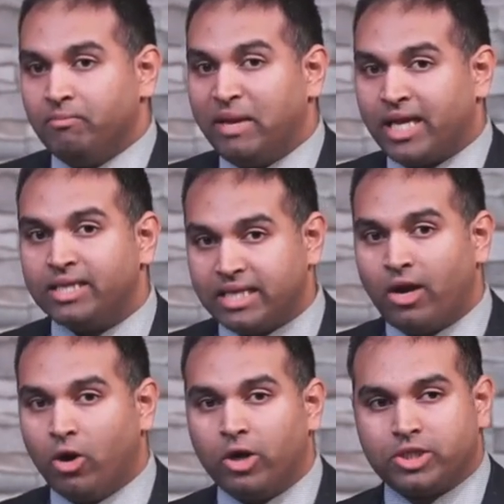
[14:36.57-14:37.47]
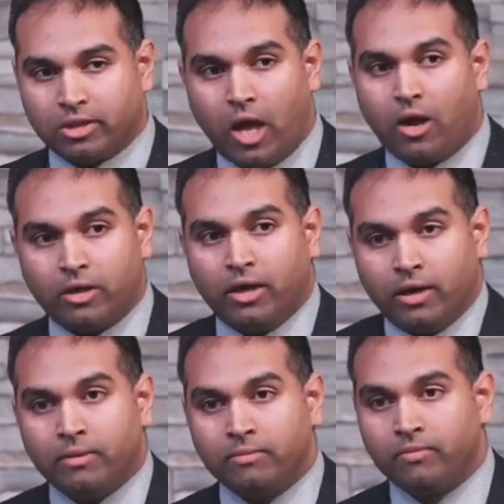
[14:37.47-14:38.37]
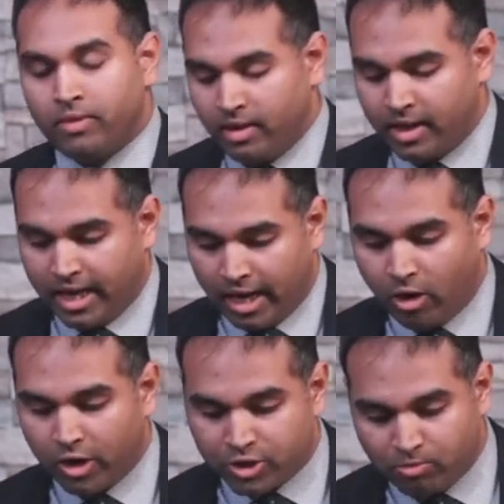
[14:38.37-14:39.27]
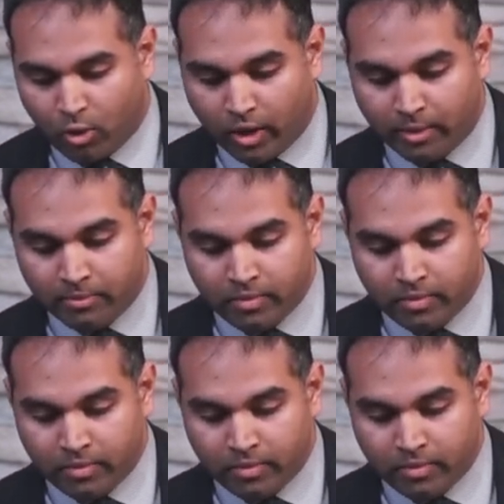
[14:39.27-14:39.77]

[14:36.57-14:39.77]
because it hurts longer and hurts more.